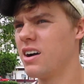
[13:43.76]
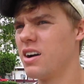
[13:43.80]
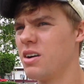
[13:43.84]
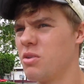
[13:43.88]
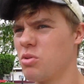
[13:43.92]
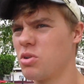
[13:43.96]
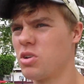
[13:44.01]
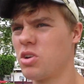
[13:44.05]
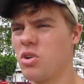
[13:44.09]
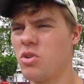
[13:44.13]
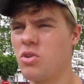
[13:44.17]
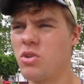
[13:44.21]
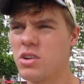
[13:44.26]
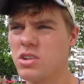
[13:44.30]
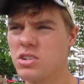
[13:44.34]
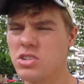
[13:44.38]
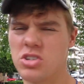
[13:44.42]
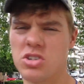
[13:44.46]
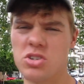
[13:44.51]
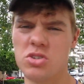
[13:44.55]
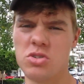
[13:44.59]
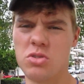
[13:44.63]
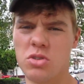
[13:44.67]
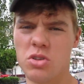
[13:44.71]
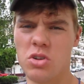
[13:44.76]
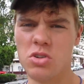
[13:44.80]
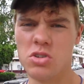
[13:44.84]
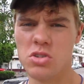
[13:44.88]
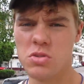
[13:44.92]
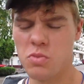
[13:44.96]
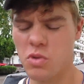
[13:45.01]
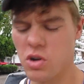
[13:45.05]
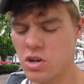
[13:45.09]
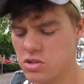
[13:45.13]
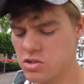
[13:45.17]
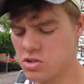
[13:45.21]
We're going to Los
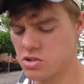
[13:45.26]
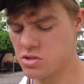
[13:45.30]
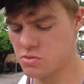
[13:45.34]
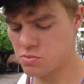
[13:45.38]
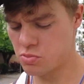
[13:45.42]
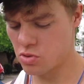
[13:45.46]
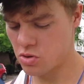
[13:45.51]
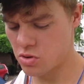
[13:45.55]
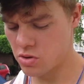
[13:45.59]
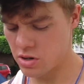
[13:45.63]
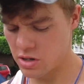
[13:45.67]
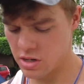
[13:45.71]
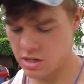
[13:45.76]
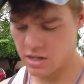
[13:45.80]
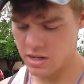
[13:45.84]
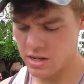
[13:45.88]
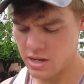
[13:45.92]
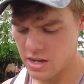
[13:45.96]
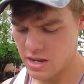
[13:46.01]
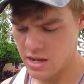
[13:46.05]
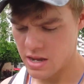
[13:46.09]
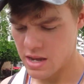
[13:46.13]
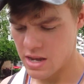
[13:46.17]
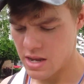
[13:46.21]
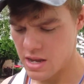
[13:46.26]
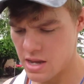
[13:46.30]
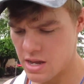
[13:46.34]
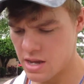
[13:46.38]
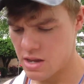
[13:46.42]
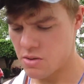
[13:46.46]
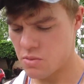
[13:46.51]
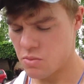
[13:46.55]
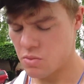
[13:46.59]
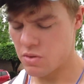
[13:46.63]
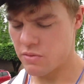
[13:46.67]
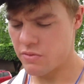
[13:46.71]
Muertos Brewing.
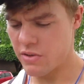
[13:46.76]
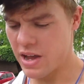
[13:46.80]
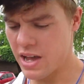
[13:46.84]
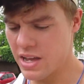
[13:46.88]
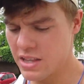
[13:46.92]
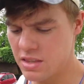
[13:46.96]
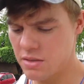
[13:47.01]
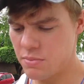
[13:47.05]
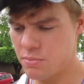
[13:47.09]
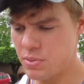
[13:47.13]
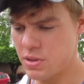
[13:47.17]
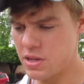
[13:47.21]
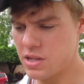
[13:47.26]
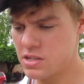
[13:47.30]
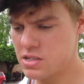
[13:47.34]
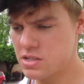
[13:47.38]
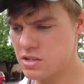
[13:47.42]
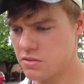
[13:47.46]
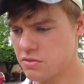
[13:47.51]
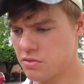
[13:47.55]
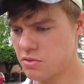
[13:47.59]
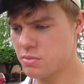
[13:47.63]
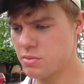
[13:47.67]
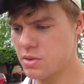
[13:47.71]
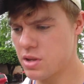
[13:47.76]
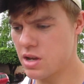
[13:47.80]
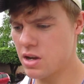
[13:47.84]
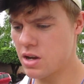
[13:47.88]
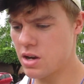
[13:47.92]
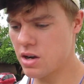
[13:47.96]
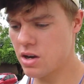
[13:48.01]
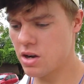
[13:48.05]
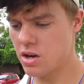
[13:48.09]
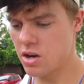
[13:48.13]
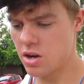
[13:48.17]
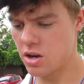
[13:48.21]
We've had the pizza from
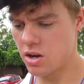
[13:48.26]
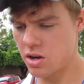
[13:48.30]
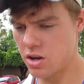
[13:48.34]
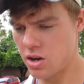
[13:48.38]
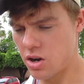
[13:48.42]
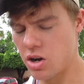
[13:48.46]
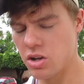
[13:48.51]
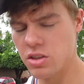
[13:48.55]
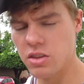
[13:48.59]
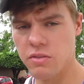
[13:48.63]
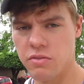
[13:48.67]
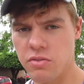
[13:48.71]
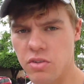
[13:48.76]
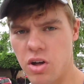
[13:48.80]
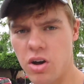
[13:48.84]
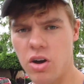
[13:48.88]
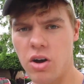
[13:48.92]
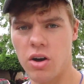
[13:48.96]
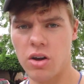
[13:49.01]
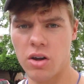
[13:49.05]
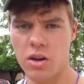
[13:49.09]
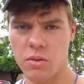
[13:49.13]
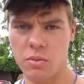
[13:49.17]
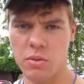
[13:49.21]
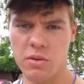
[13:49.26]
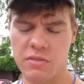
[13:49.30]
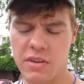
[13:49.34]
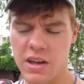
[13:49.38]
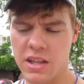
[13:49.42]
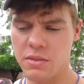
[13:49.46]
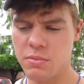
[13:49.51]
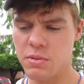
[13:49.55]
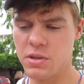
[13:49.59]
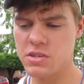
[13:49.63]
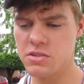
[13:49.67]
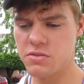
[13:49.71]
there on the vlog. We've
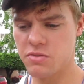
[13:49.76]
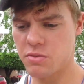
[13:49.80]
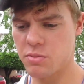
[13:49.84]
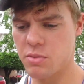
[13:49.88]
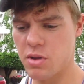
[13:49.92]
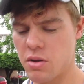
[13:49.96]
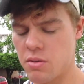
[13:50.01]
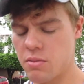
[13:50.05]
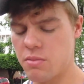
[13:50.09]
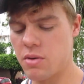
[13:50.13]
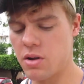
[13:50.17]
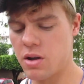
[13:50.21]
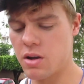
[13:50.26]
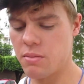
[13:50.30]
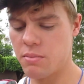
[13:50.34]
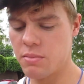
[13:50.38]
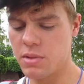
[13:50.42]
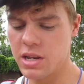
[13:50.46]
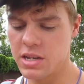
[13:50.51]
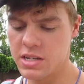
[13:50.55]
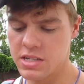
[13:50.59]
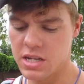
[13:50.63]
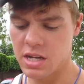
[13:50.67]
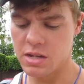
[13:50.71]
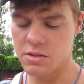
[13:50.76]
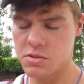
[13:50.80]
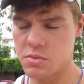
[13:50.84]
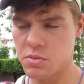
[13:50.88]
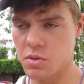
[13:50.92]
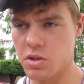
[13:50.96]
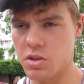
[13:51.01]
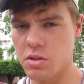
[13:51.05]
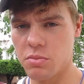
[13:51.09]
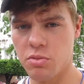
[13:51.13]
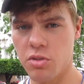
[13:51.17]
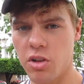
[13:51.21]
had the pizza from there many times, but
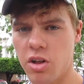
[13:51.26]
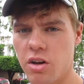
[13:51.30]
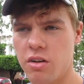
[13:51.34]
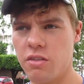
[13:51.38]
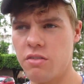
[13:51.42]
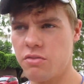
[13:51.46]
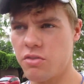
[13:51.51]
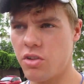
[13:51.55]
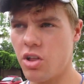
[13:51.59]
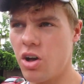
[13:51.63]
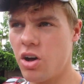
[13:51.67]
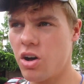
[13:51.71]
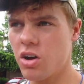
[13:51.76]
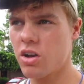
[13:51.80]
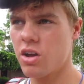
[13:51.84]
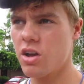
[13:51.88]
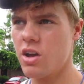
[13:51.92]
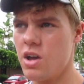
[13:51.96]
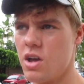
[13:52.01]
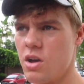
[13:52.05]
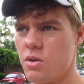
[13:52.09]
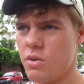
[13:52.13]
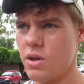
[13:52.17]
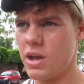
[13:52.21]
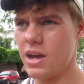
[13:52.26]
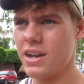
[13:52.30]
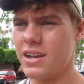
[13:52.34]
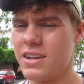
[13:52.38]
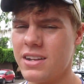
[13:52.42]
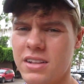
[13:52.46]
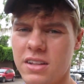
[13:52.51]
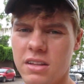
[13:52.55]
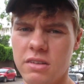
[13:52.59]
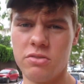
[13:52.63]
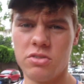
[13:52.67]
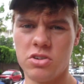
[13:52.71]
on the vlog, we had it
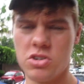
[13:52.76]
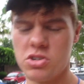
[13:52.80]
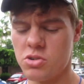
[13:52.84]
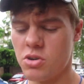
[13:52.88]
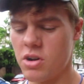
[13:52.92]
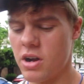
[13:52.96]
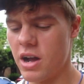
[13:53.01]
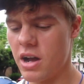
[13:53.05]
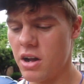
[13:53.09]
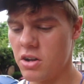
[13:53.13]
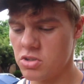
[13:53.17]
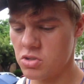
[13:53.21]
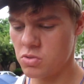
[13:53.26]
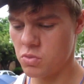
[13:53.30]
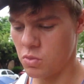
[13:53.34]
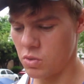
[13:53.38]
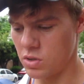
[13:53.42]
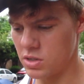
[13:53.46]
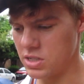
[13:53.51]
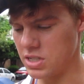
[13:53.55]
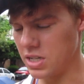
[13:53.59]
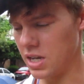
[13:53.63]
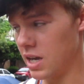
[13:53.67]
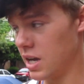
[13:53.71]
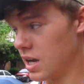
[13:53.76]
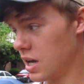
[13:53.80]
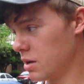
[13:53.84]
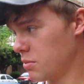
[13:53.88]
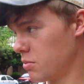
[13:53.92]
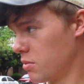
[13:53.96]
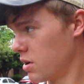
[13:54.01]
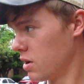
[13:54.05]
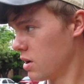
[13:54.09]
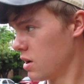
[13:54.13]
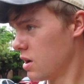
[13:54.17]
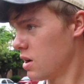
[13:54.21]
delivered to our house one time,
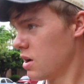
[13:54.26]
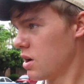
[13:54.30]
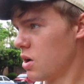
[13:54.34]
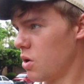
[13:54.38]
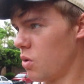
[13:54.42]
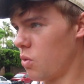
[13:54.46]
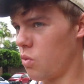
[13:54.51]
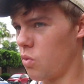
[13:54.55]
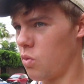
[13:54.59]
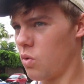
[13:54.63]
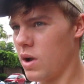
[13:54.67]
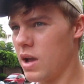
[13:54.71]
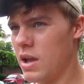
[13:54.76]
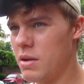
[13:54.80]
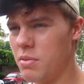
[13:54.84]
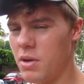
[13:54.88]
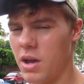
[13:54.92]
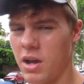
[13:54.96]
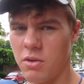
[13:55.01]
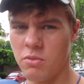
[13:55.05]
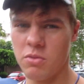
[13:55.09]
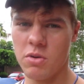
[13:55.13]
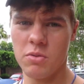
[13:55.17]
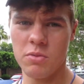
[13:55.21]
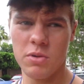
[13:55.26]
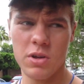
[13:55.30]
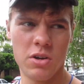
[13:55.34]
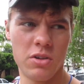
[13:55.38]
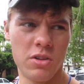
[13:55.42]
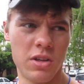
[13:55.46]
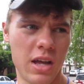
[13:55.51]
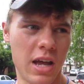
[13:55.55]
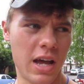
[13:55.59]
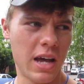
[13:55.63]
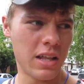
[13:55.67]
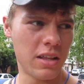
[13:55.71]
way back when we
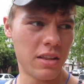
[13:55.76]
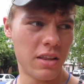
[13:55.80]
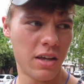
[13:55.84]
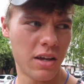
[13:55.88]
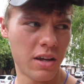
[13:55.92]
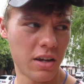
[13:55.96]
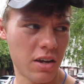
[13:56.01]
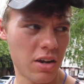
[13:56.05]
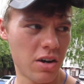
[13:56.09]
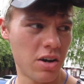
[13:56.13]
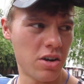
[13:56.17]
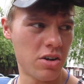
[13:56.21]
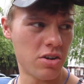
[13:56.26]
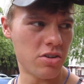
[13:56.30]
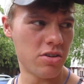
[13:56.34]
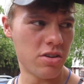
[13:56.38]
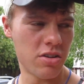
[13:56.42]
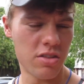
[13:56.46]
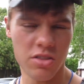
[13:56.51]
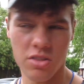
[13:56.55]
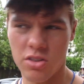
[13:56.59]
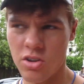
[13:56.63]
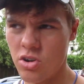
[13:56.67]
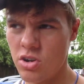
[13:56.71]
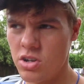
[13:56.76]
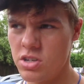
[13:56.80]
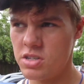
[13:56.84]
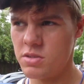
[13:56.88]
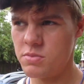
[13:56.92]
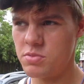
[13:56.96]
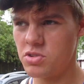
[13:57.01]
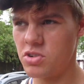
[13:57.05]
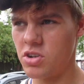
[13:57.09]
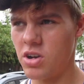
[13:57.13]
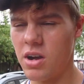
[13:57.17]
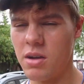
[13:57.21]
only had like 130
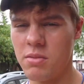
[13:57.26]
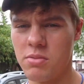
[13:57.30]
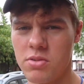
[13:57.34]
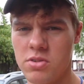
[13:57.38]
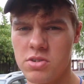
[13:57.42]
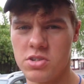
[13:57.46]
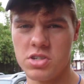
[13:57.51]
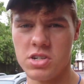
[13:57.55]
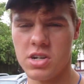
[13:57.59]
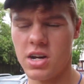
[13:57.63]
subscribers.